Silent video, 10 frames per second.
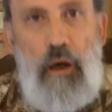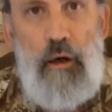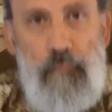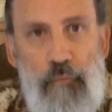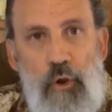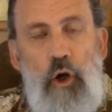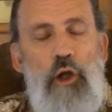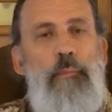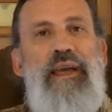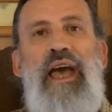Um, you
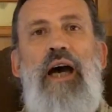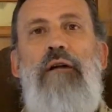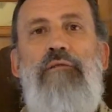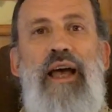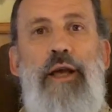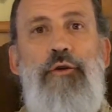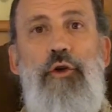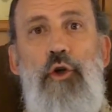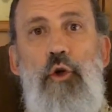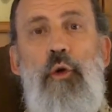know, you may have like
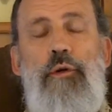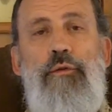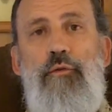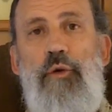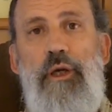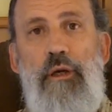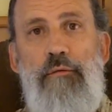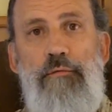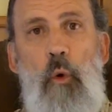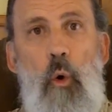two or three
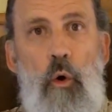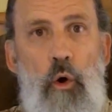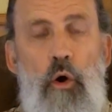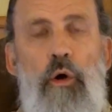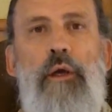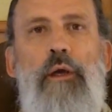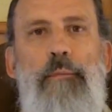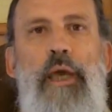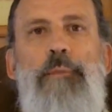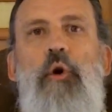or four
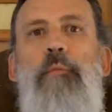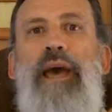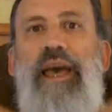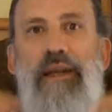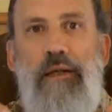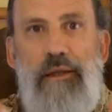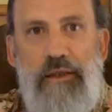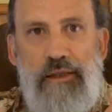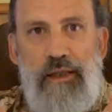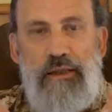people paying into
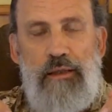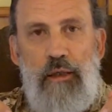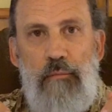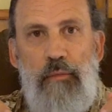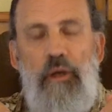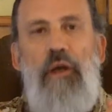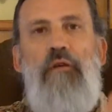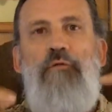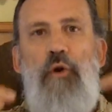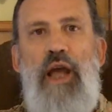the system
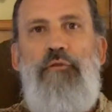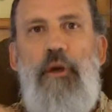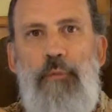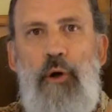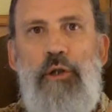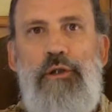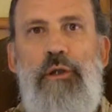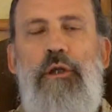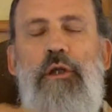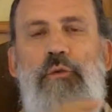for every
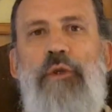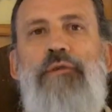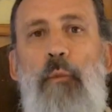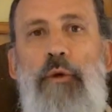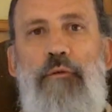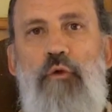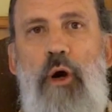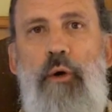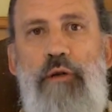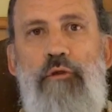person who's
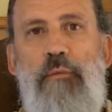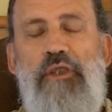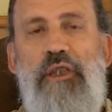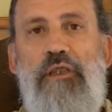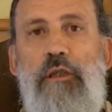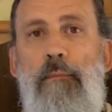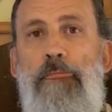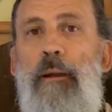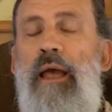withdrawing from the system.